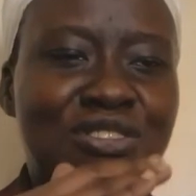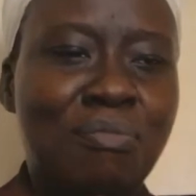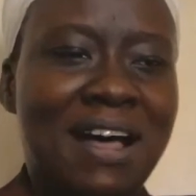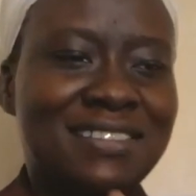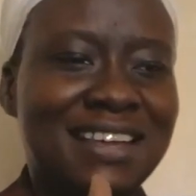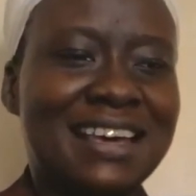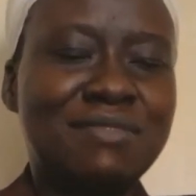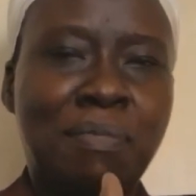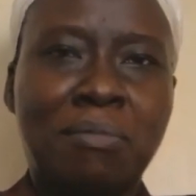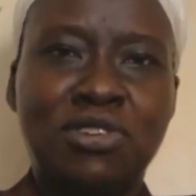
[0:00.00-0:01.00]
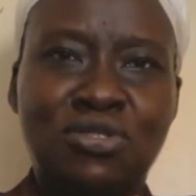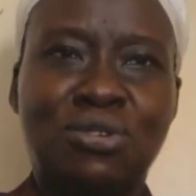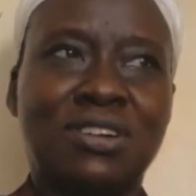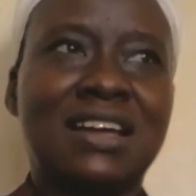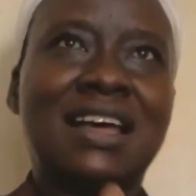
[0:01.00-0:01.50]
you must get
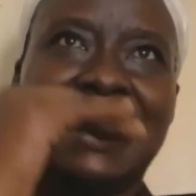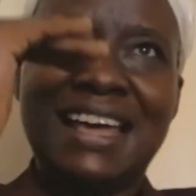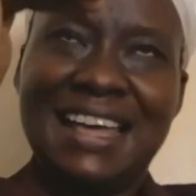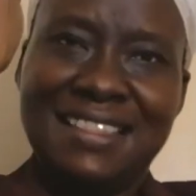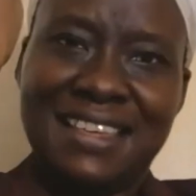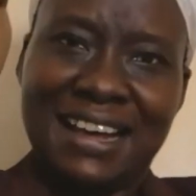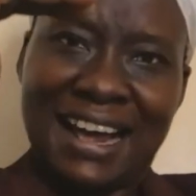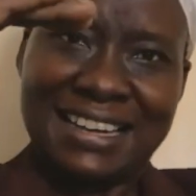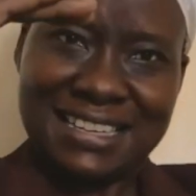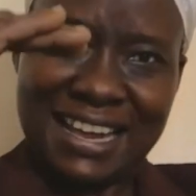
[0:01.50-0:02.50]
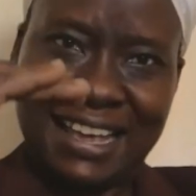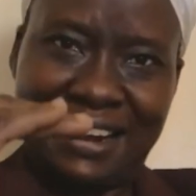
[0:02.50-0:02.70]
permission in the right